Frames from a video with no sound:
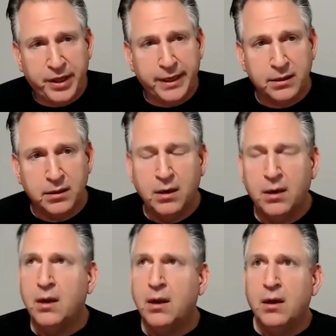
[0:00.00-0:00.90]
thing.
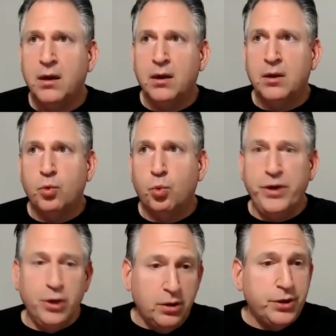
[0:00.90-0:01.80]

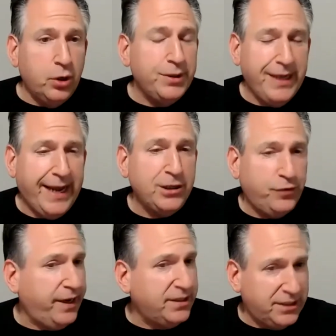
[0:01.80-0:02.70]
We all know in the H
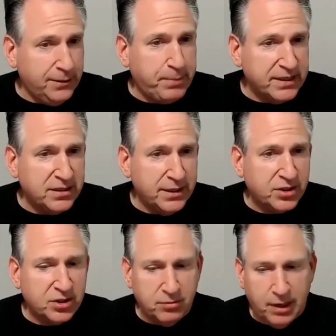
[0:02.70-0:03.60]
V A C
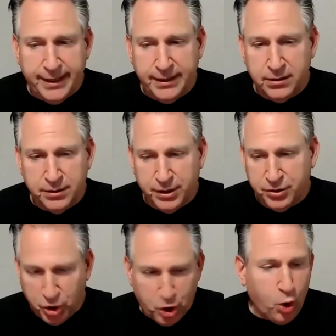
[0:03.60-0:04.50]
business, right,
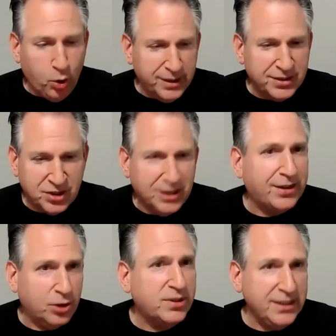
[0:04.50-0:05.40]
the, the goal is to
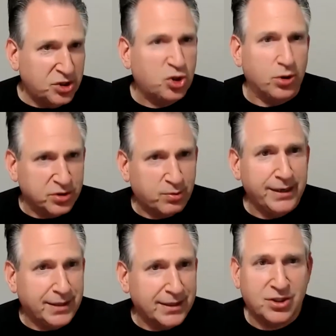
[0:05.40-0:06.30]
get those installs,
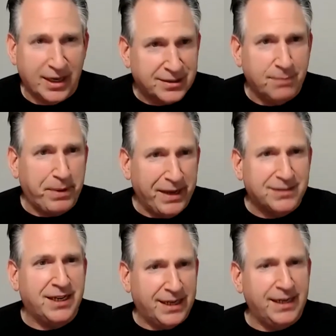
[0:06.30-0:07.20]
right? That's the
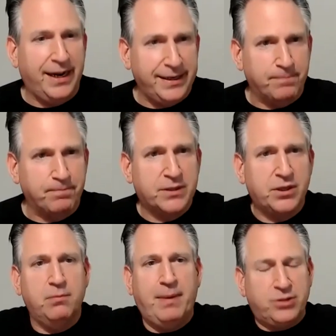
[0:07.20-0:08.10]
big ticket item.
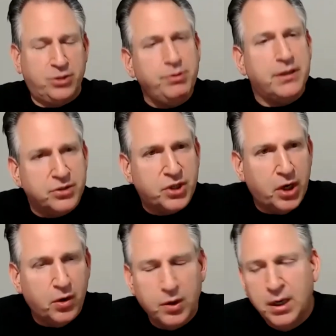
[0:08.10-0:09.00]
So about two years
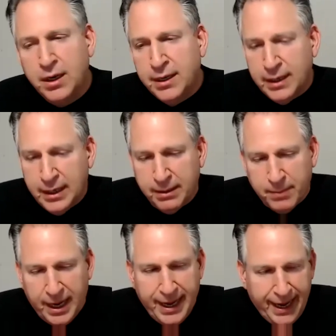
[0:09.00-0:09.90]
ago,
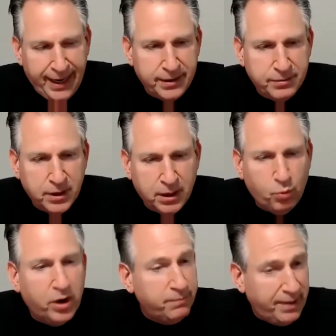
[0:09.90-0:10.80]
I had
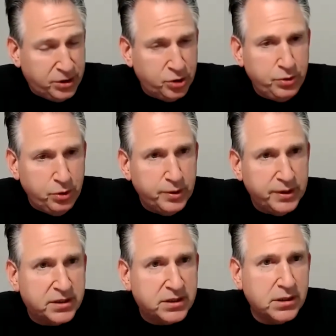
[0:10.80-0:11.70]
one of my two
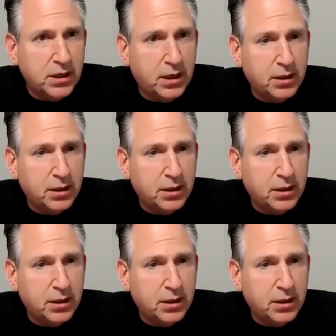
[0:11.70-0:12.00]
units